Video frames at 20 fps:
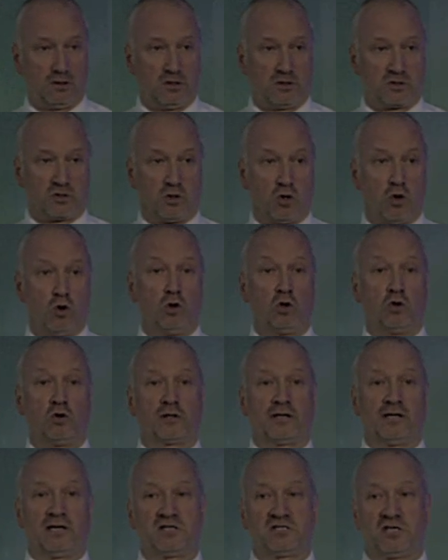So the whole
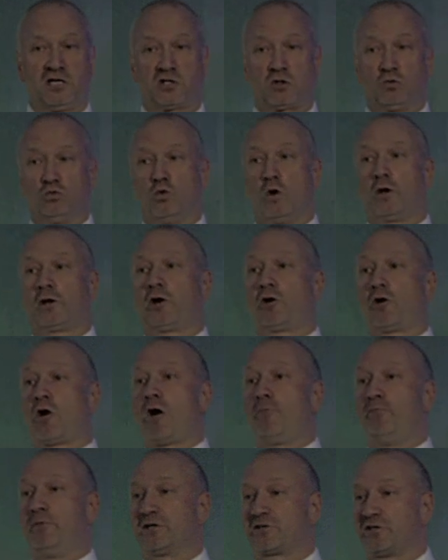organization, what are
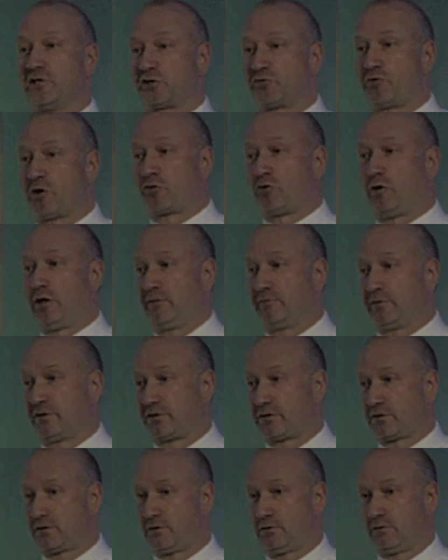our business
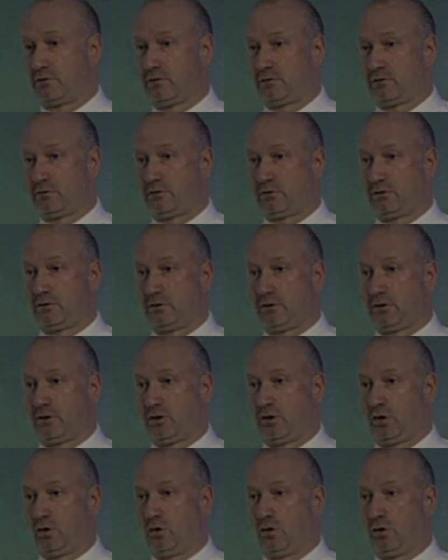requirements?
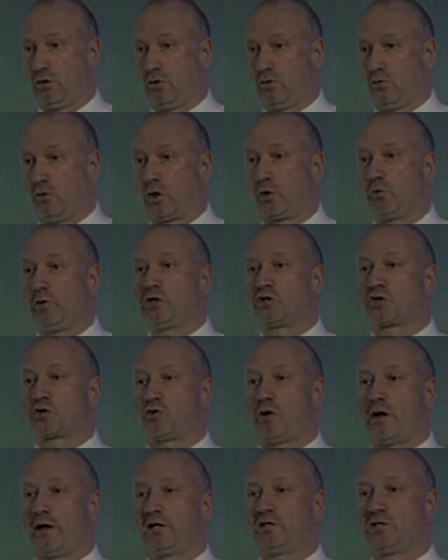What are we
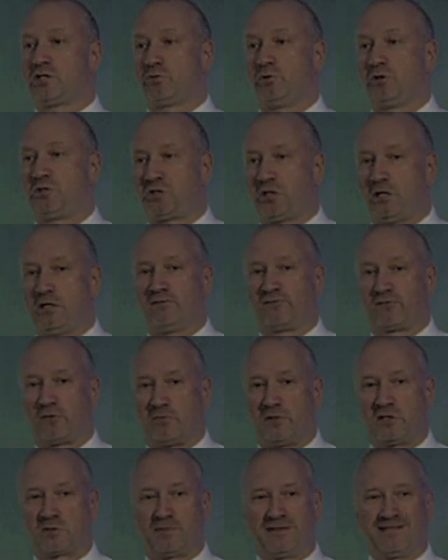trying to achieve from
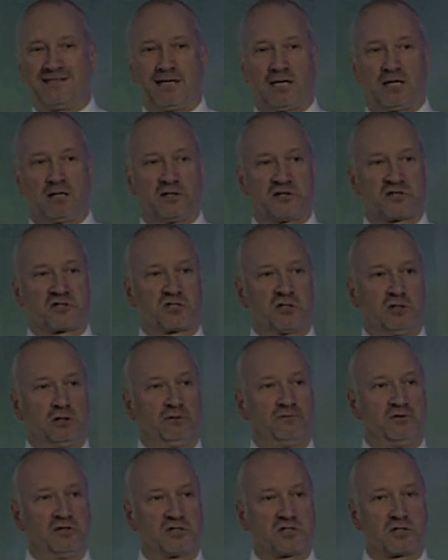this particular
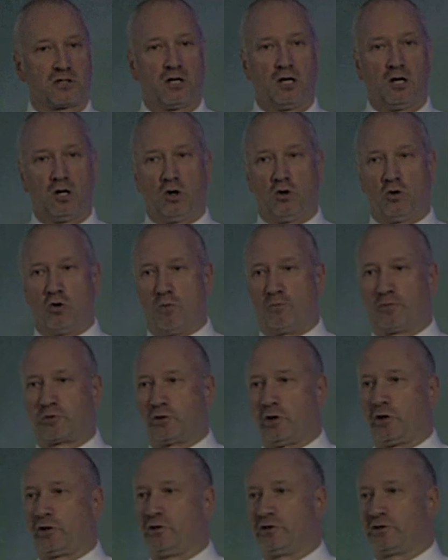service or
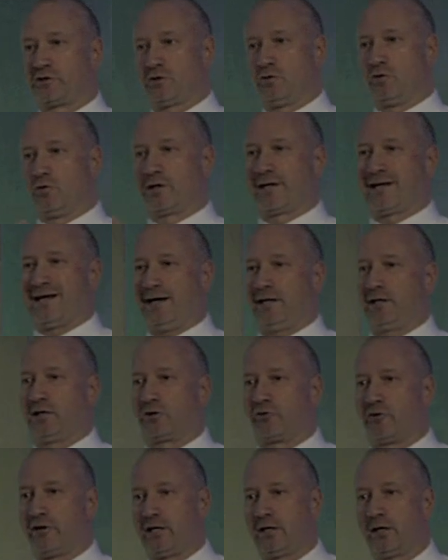product or
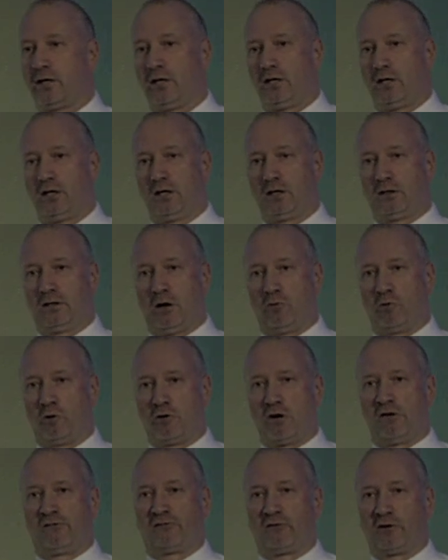category that we're
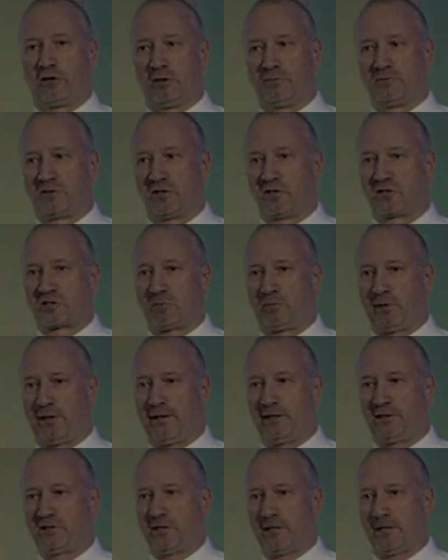offering up to the
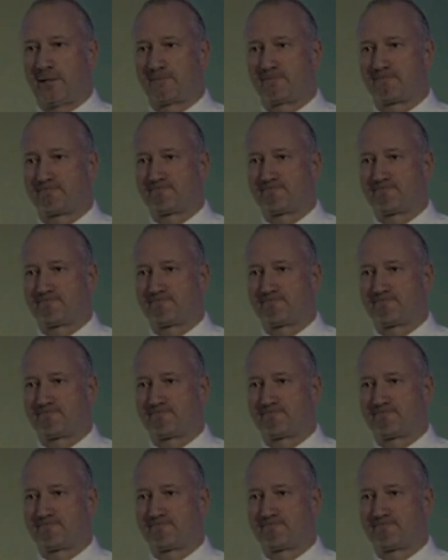supply chain?